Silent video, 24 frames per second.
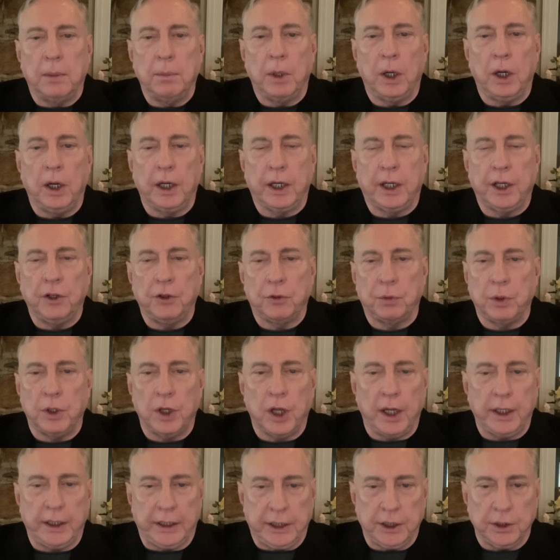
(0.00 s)
Americans were
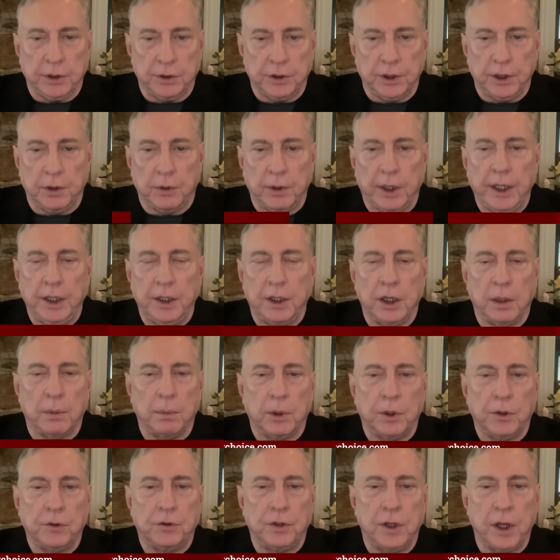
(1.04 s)
not killed in great
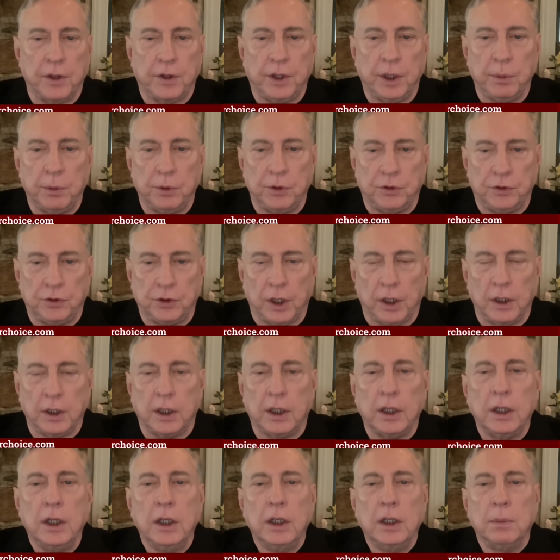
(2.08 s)
numbers. Nothing was
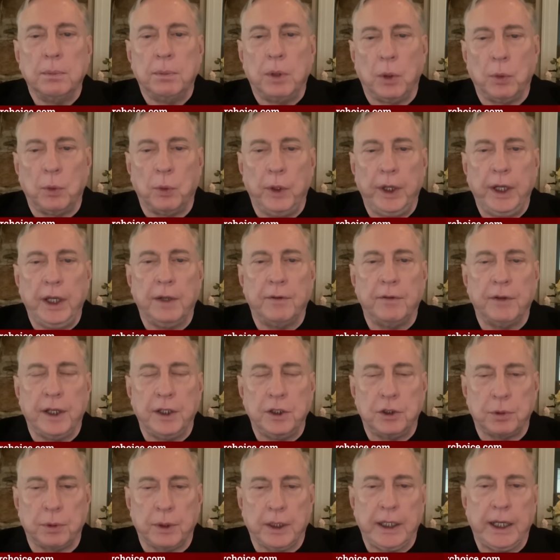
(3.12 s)
sunk. But we
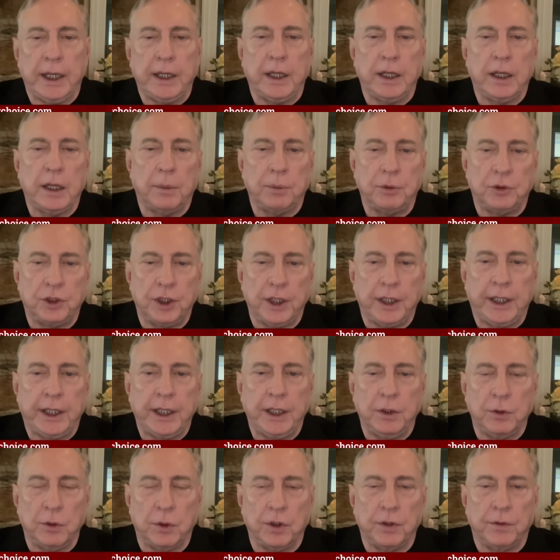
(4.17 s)
eventually ended up
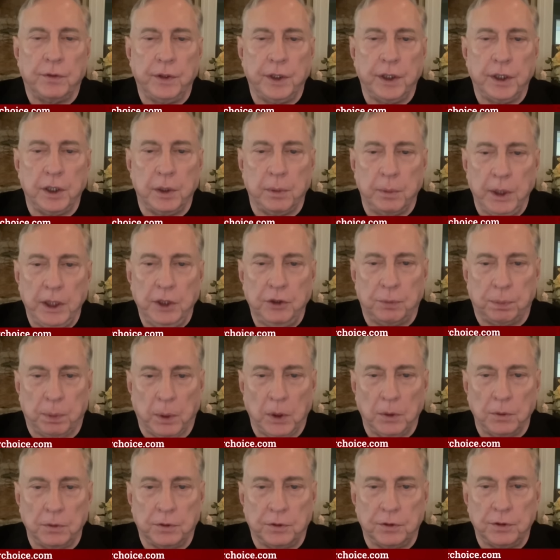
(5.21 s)
sinking North Vietnamese
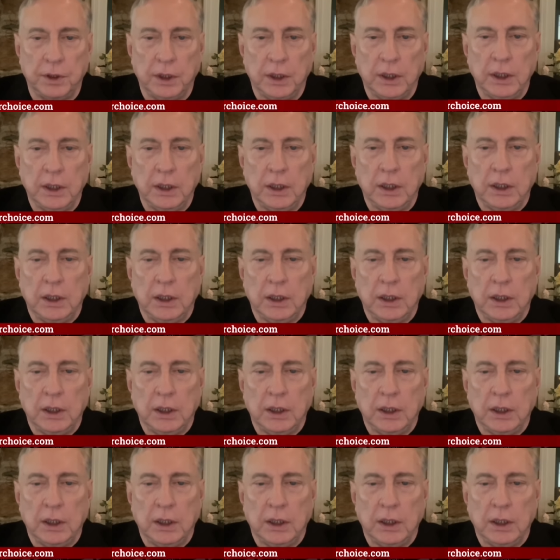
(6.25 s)
boats.